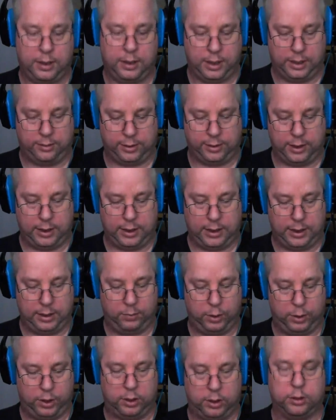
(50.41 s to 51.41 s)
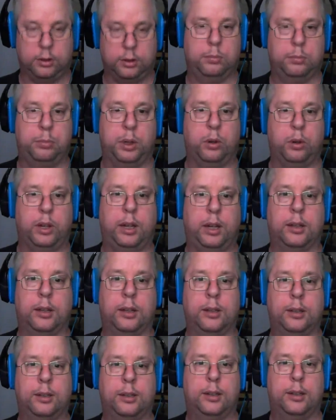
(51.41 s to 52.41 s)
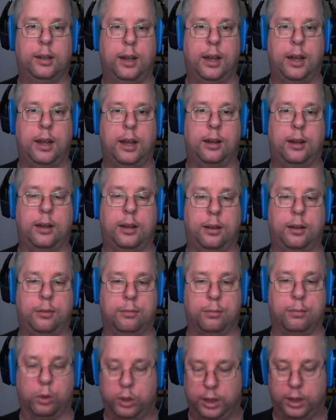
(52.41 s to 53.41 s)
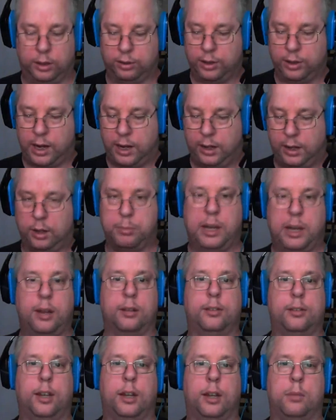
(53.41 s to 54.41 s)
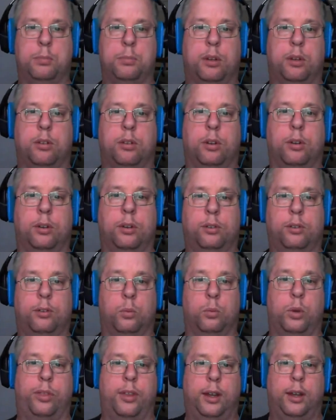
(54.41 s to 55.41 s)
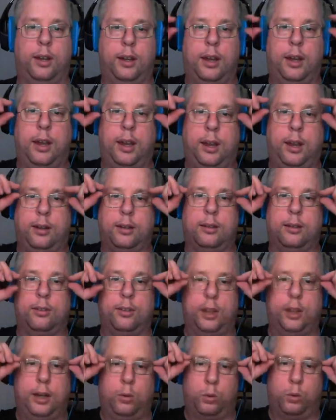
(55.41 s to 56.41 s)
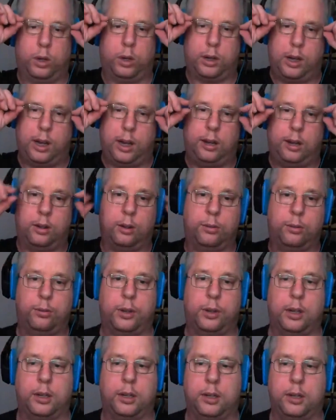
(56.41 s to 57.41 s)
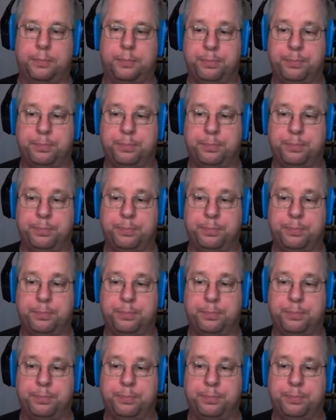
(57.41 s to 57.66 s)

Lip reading: It's a real beauty, and I'm really excited about taking pictures with it and seeing what kind of